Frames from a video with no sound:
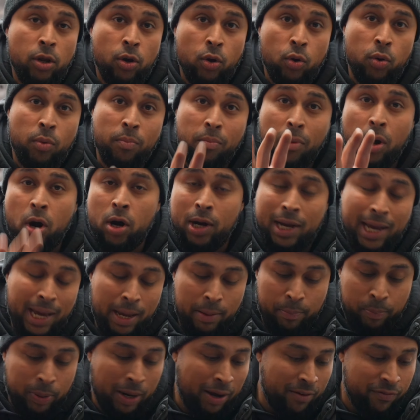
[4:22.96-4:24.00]
new
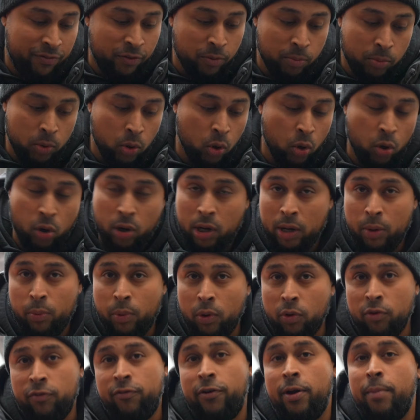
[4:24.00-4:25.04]
MK8 platform core. It
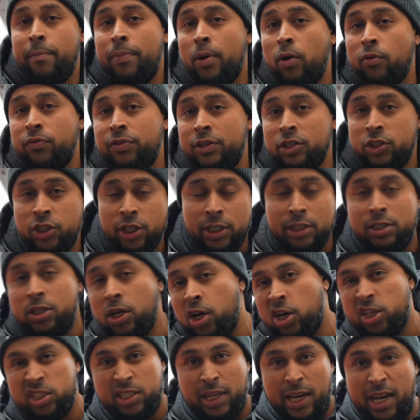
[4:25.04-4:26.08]
will fit both the
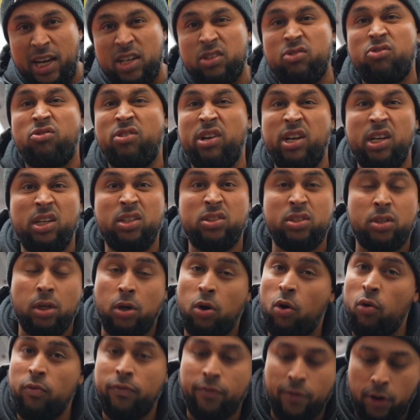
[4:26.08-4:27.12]
GTRs, the S3s, the
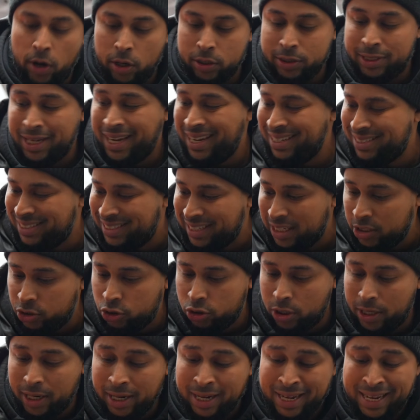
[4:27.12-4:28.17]
Golf Rs,
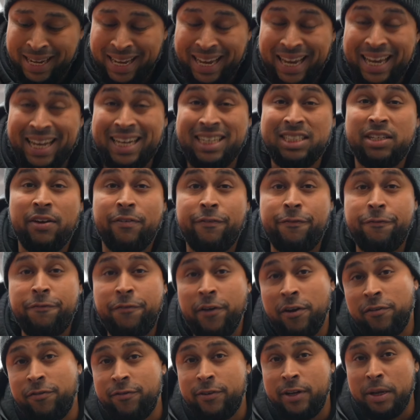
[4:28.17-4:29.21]
etc. It is a
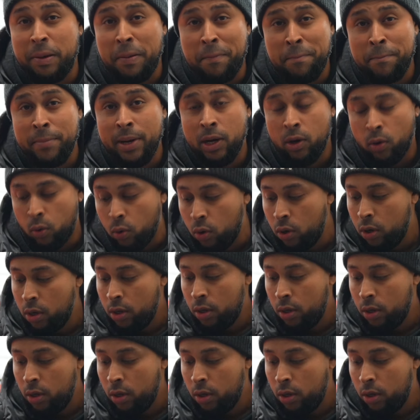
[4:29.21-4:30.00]
50mm